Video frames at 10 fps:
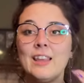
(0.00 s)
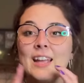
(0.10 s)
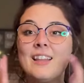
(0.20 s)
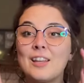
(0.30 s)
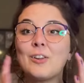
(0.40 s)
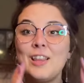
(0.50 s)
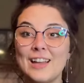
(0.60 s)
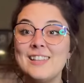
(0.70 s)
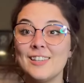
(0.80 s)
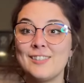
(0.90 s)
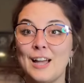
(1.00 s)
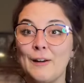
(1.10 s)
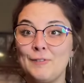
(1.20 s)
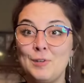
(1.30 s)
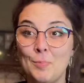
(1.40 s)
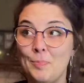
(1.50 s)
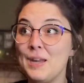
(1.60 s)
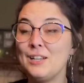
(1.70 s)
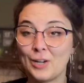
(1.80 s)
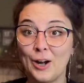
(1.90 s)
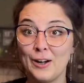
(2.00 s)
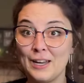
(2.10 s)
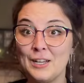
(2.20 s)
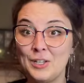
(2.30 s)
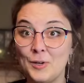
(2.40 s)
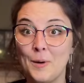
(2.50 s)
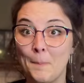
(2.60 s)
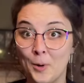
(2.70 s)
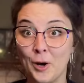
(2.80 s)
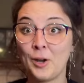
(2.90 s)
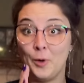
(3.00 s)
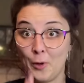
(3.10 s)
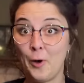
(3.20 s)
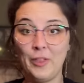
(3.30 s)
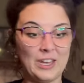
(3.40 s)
Like it literally lends itself to be turned into a book with all,